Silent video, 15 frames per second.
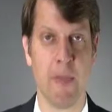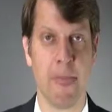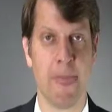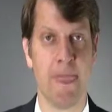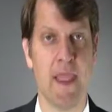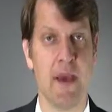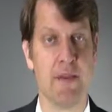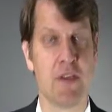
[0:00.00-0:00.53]

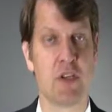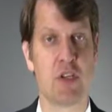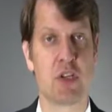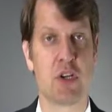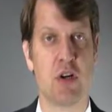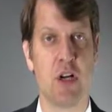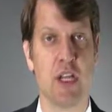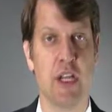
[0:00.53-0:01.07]
Now, this is
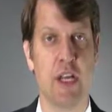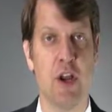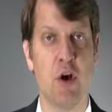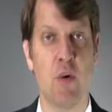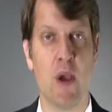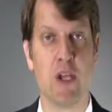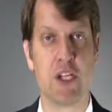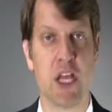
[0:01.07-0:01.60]
certainly in no
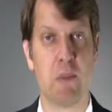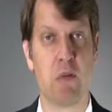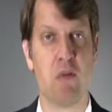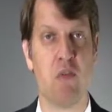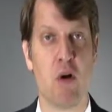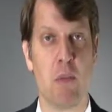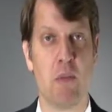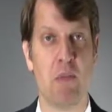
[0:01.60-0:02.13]
way, shape, or
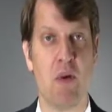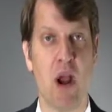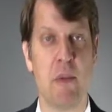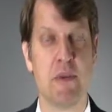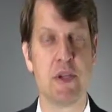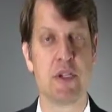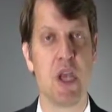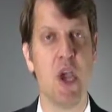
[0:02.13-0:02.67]
form a
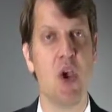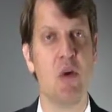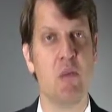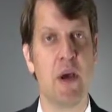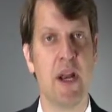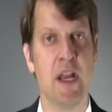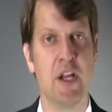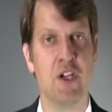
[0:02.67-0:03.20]
promise,
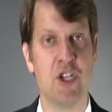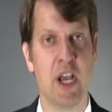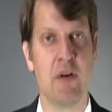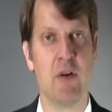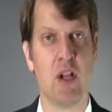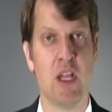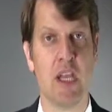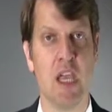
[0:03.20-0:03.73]
but
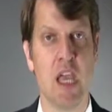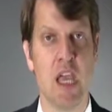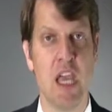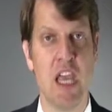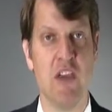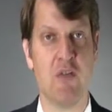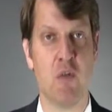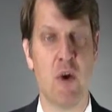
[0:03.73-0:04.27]
generally,
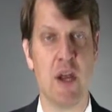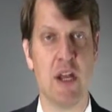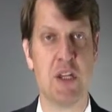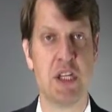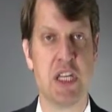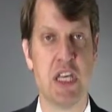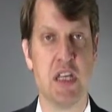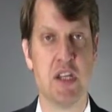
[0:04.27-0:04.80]
if one
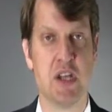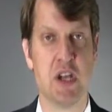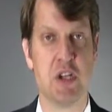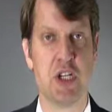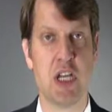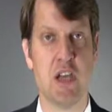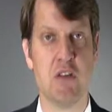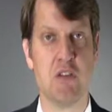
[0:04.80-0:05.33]

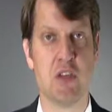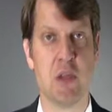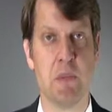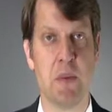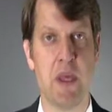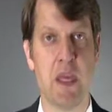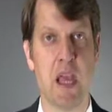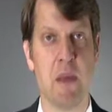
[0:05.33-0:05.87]
achieves the
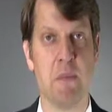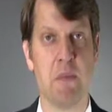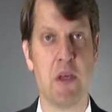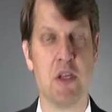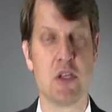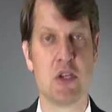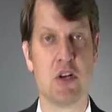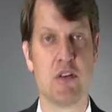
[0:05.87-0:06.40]
PMP
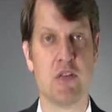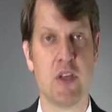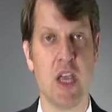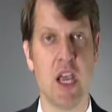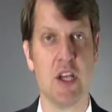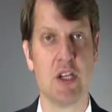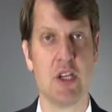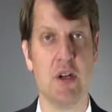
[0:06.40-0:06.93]

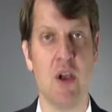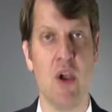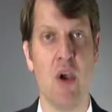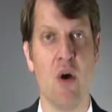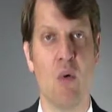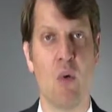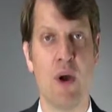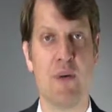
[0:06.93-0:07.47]
certification,
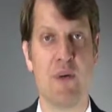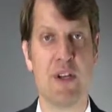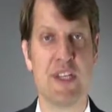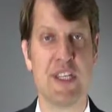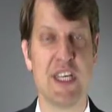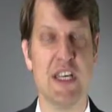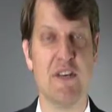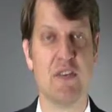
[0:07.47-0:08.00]
one
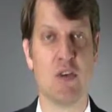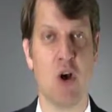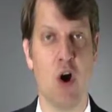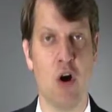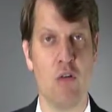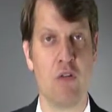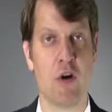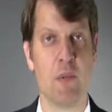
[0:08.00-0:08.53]
receives
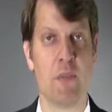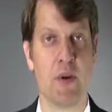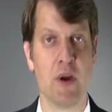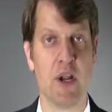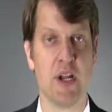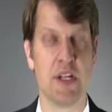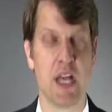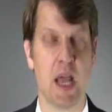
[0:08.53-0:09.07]
over a
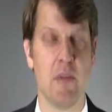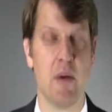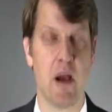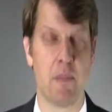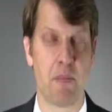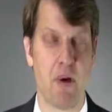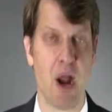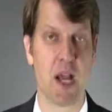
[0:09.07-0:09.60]
period of time
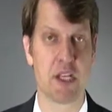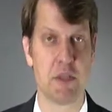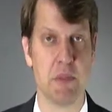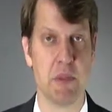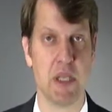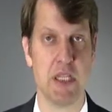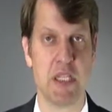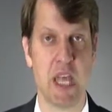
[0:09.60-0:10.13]

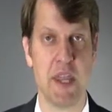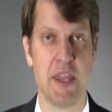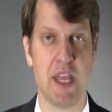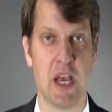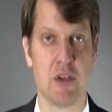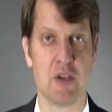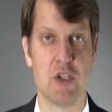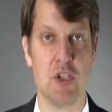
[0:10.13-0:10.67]
approximately
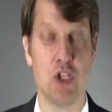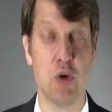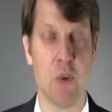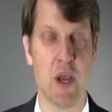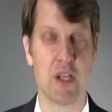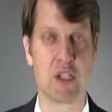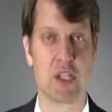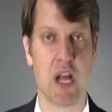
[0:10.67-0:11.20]
$10,000
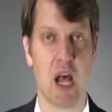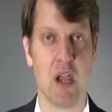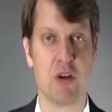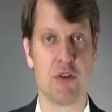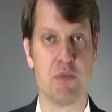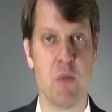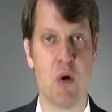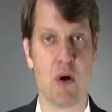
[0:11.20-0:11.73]
US
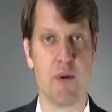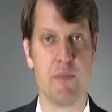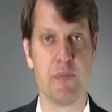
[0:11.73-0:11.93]
more.